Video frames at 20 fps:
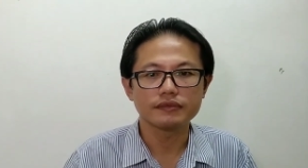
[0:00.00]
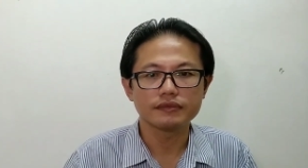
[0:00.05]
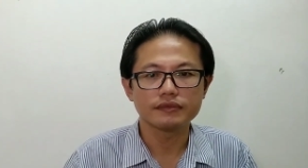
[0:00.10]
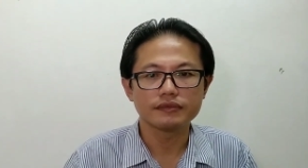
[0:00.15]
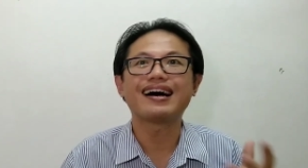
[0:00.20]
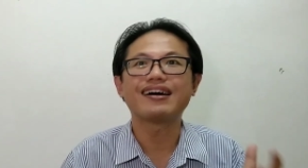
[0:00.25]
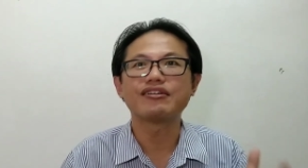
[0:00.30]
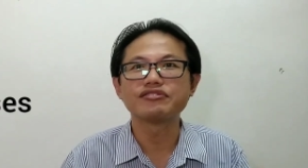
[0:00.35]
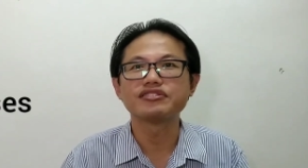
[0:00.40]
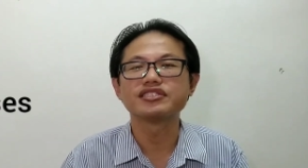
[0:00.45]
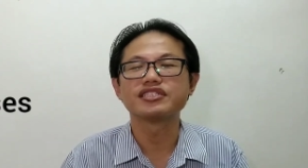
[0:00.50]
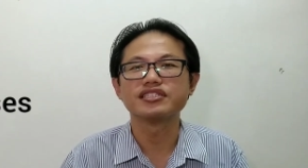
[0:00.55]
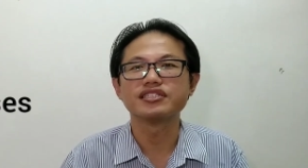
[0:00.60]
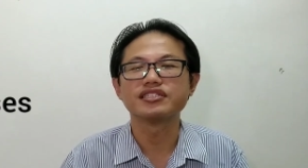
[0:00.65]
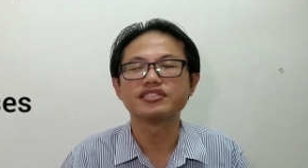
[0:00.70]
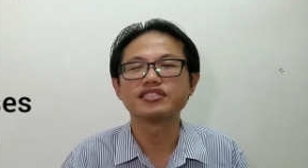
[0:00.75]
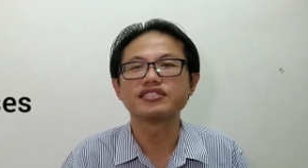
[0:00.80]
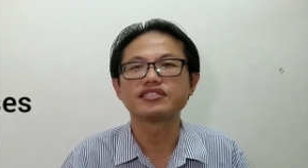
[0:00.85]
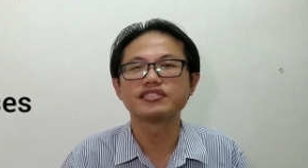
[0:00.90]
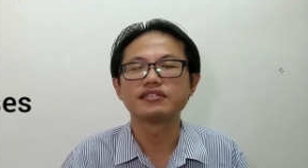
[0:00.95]

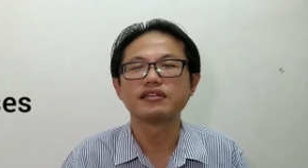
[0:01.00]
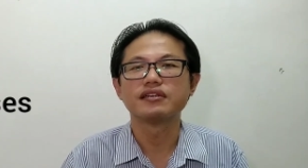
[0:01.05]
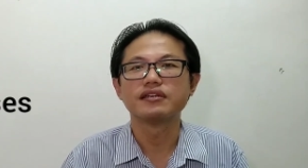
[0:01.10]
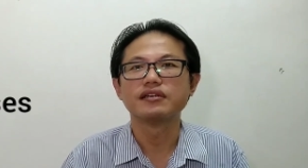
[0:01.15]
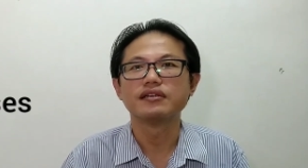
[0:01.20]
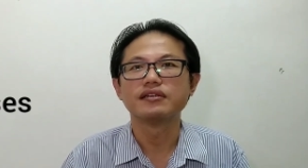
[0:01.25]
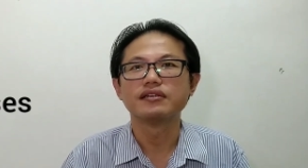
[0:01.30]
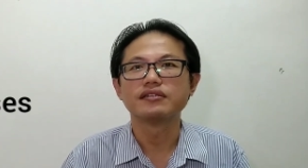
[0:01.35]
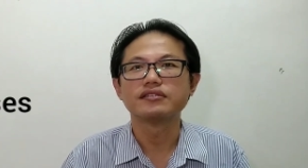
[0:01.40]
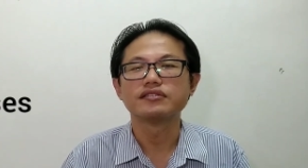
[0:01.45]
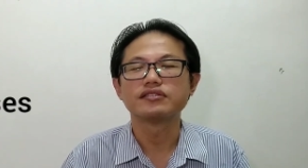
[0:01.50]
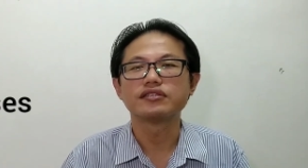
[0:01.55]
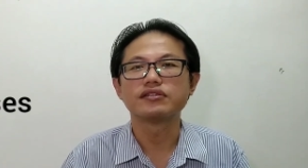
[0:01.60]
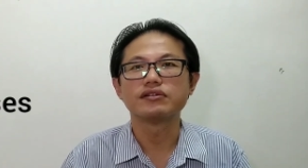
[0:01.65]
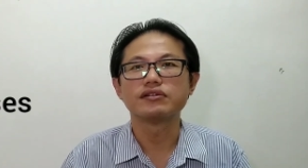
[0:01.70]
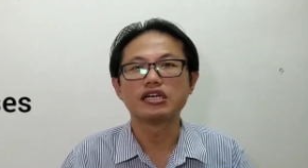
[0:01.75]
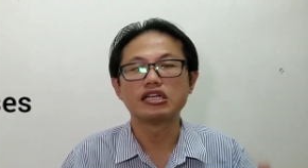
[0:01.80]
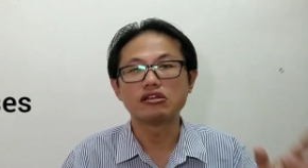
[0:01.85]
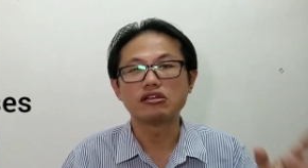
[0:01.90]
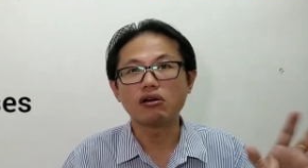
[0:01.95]
houses.
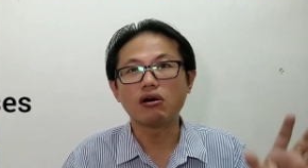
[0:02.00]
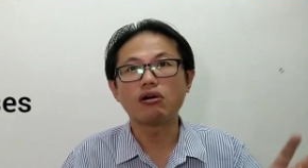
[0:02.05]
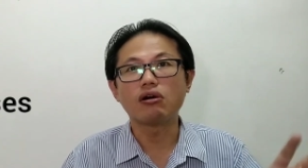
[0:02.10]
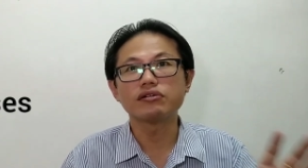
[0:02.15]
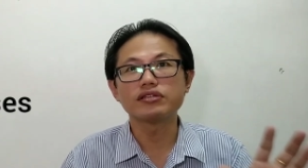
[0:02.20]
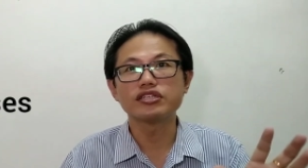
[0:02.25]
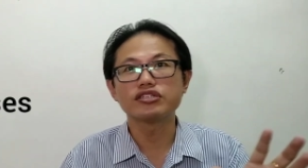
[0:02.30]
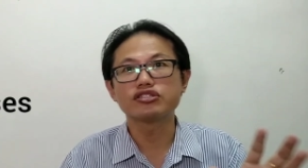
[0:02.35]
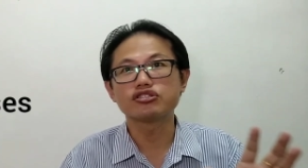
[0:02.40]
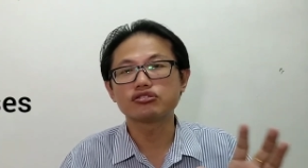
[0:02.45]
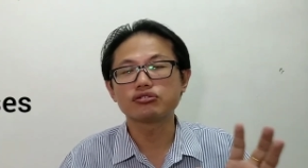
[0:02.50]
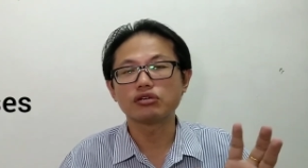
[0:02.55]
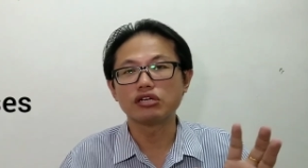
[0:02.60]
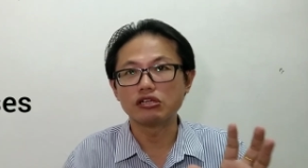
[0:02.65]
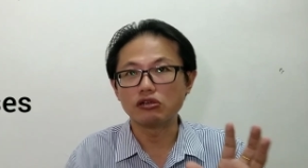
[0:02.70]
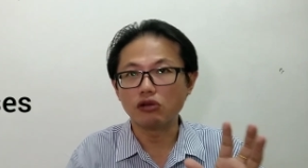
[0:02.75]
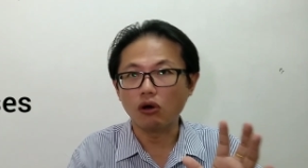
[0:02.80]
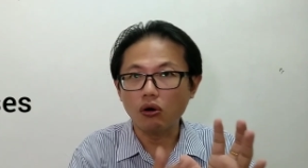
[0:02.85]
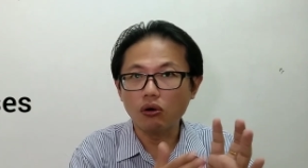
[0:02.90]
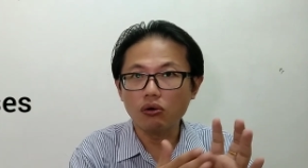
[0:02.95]
So along a
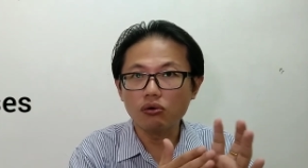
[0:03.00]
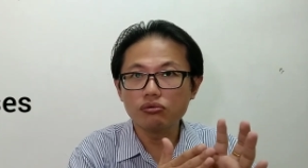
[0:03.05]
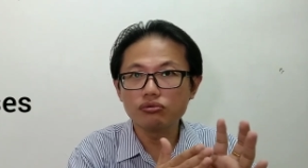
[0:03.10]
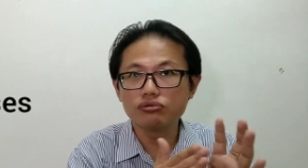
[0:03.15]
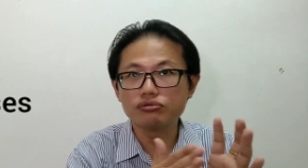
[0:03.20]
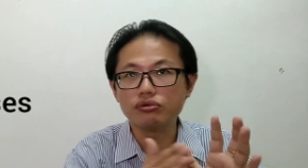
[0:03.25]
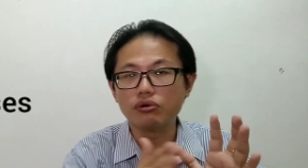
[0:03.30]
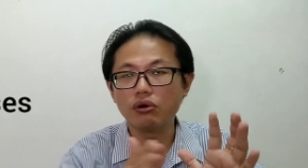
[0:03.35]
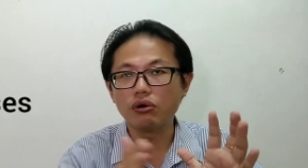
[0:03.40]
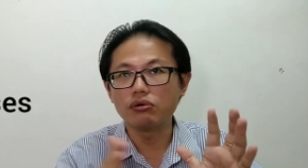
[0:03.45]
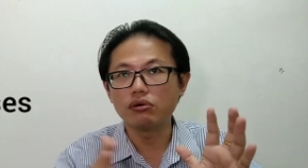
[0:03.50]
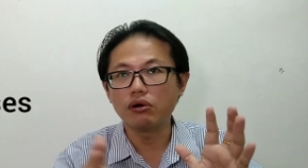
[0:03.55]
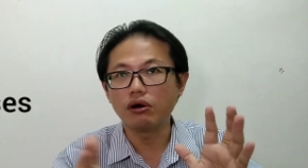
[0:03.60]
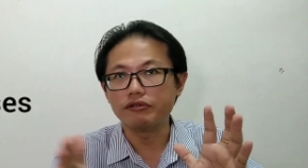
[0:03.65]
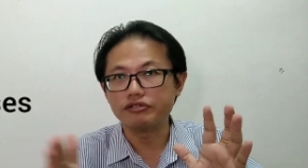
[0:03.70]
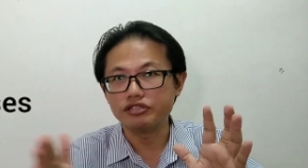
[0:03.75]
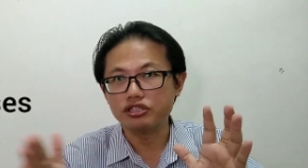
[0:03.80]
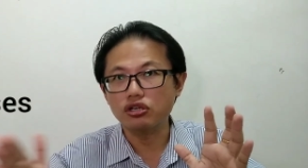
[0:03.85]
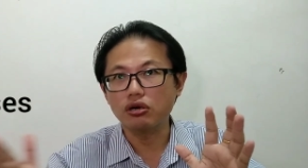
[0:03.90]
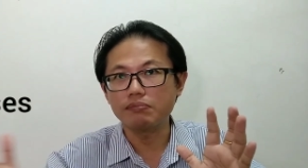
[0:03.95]
whole row
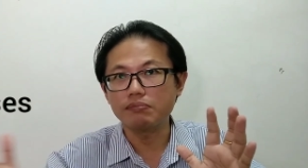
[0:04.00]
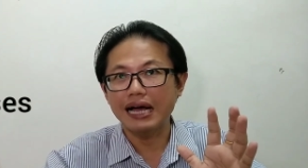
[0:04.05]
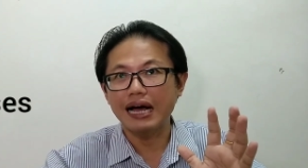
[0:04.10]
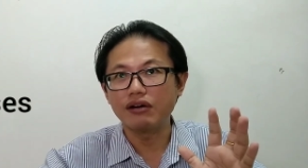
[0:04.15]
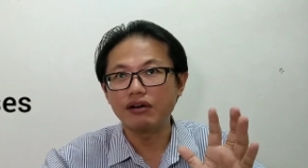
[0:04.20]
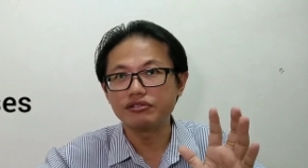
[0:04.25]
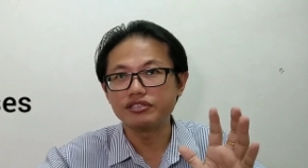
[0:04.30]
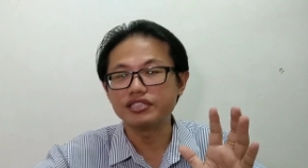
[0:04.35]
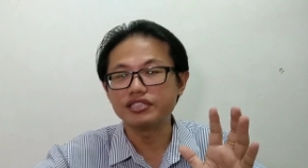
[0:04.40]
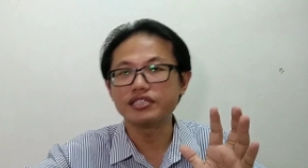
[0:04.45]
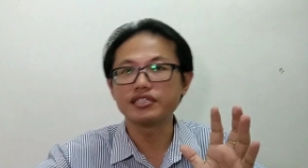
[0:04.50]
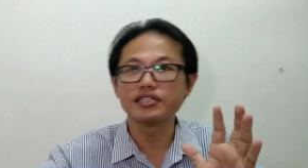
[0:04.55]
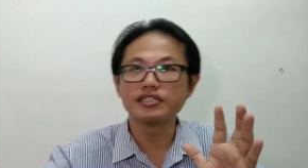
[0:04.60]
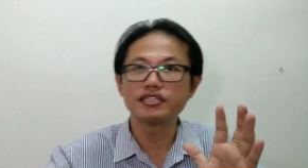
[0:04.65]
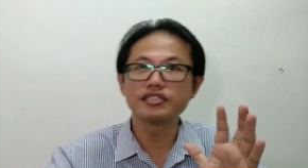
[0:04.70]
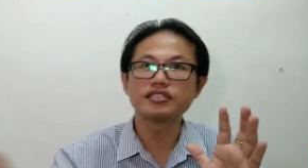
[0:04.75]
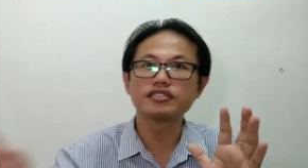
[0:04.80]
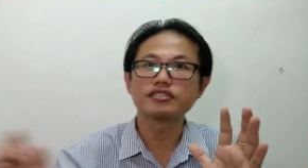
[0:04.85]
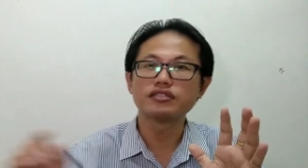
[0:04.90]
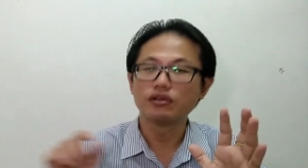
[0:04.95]
of shop
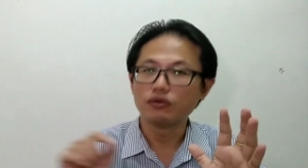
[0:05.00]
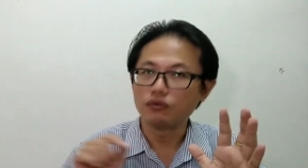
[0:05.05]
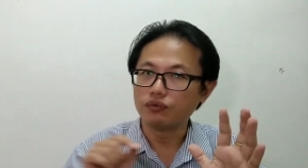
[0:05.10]
houses,